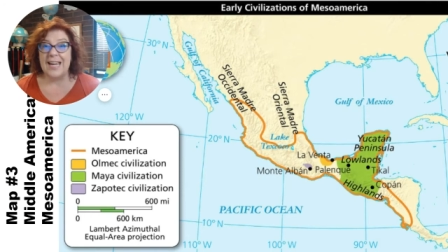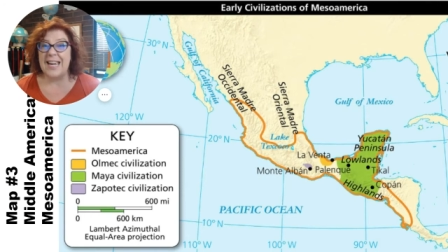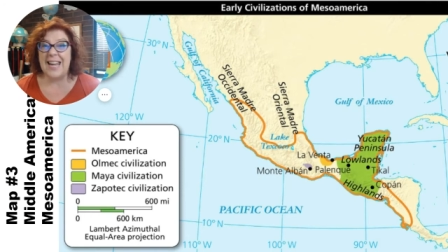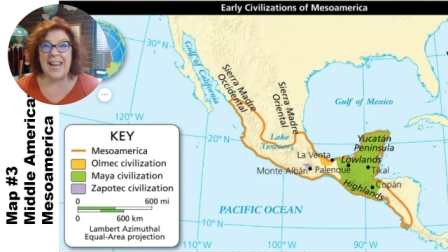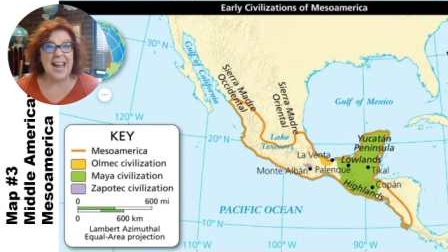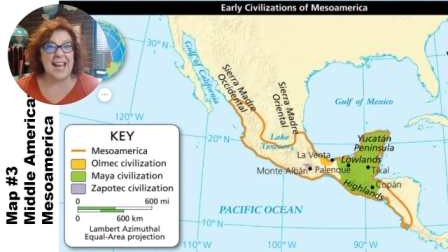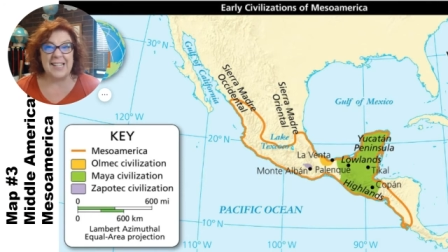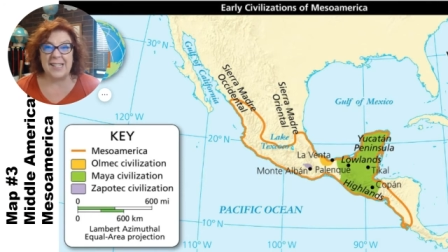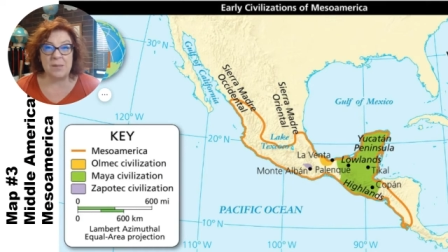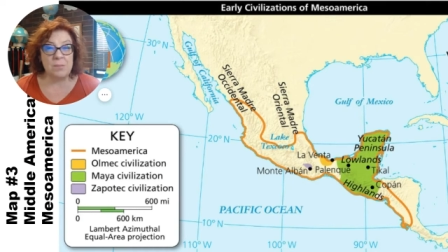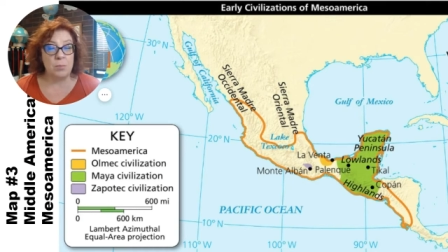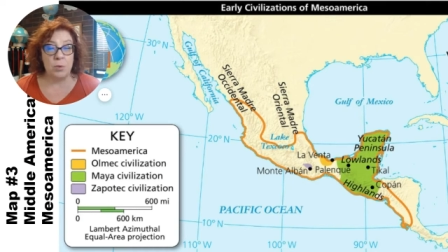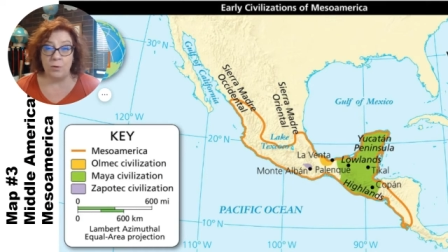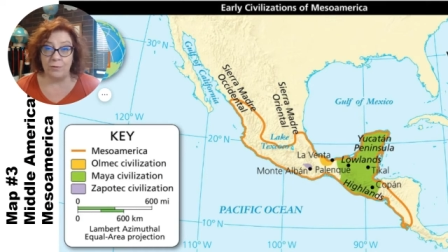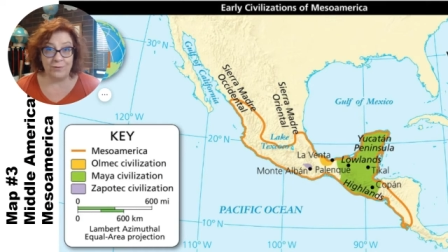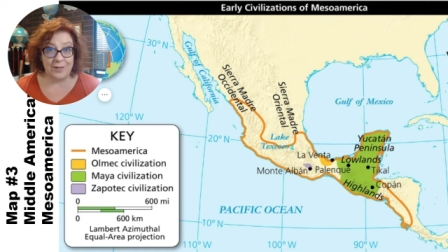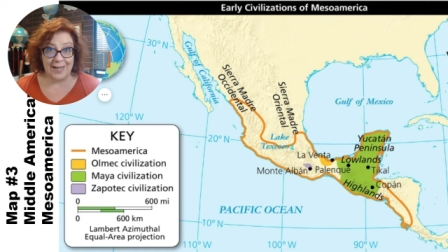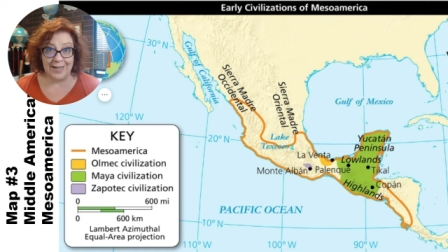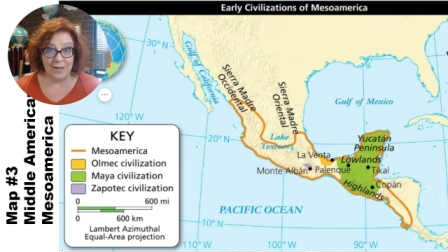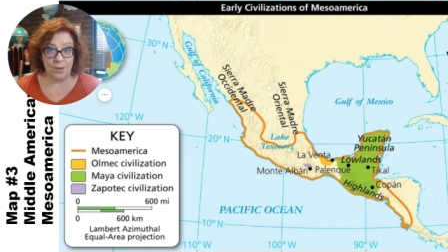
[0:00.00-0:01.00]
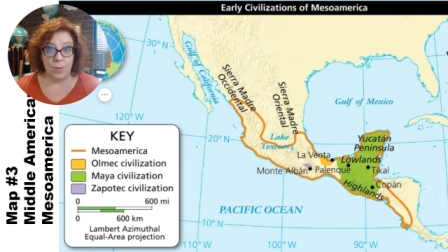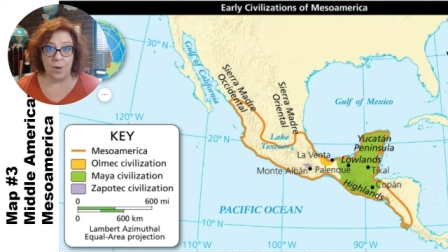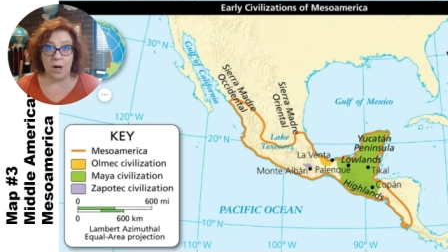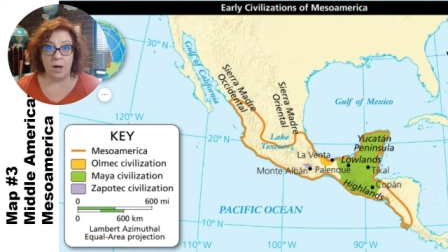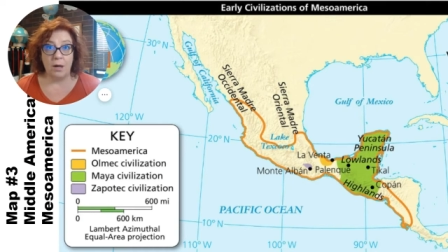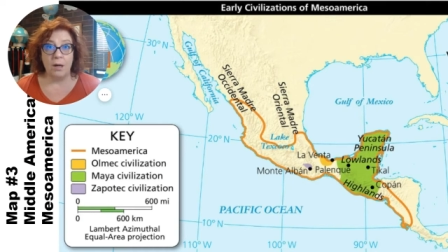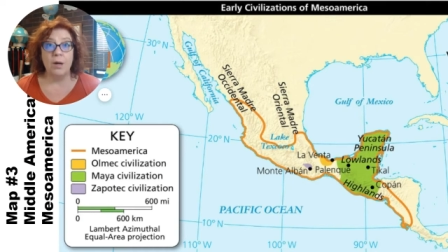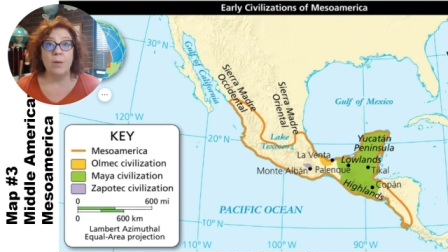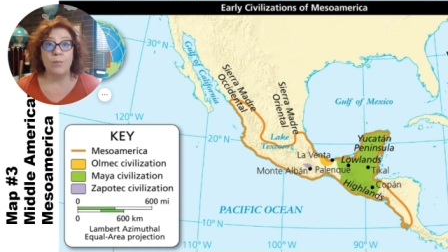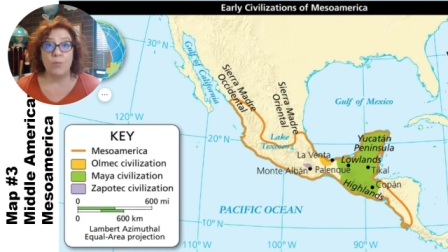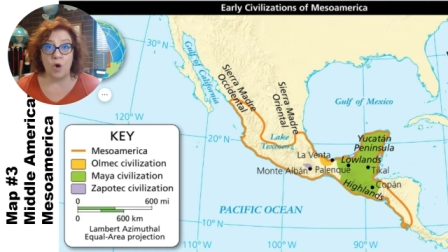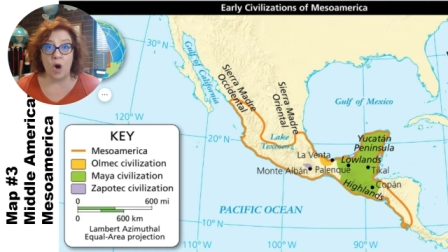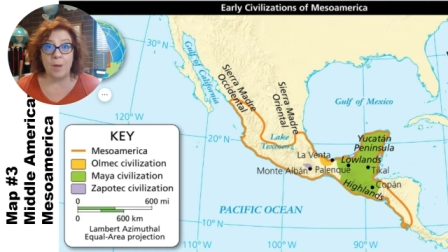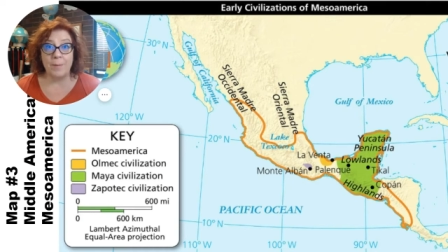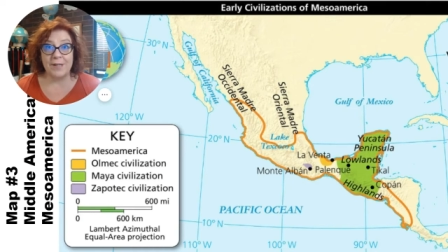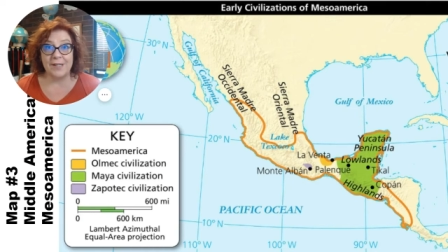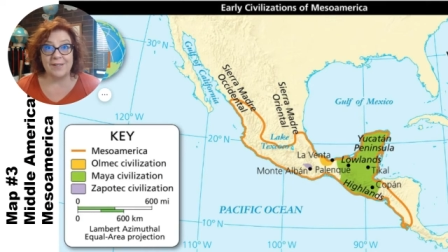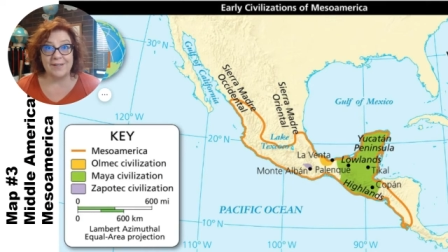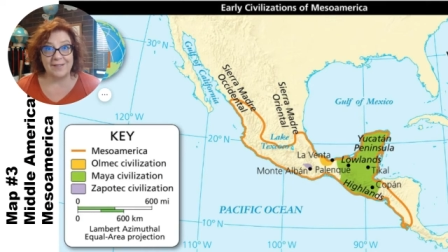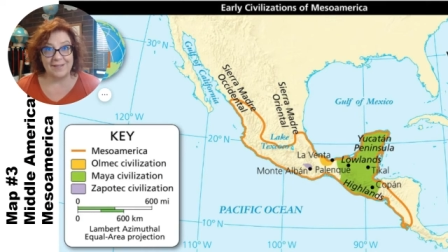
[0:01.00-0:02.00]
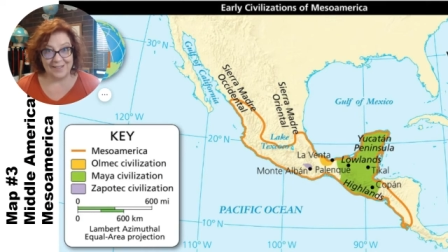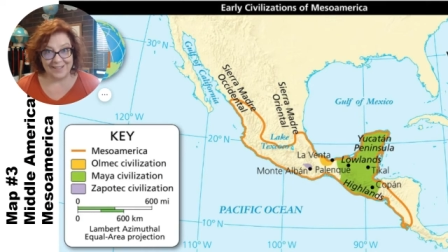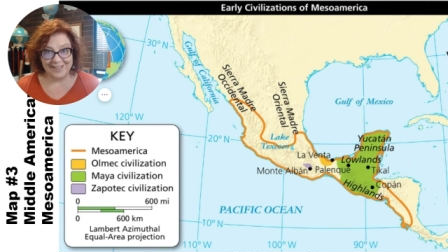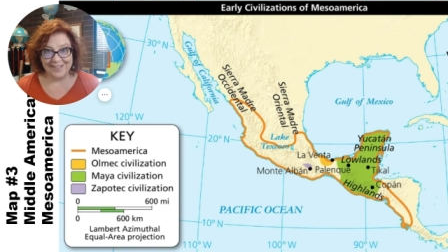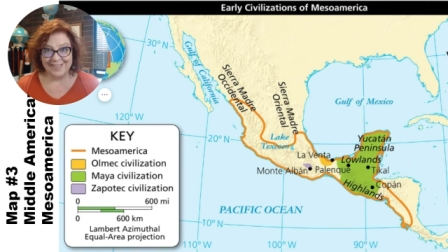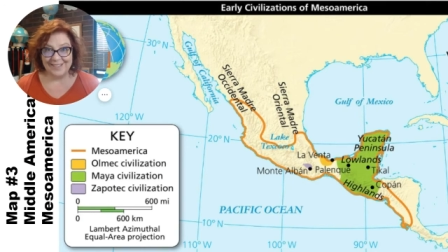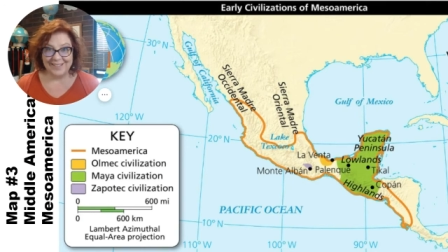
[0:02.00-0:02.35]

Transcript: It hasn't moved anywhere, promise.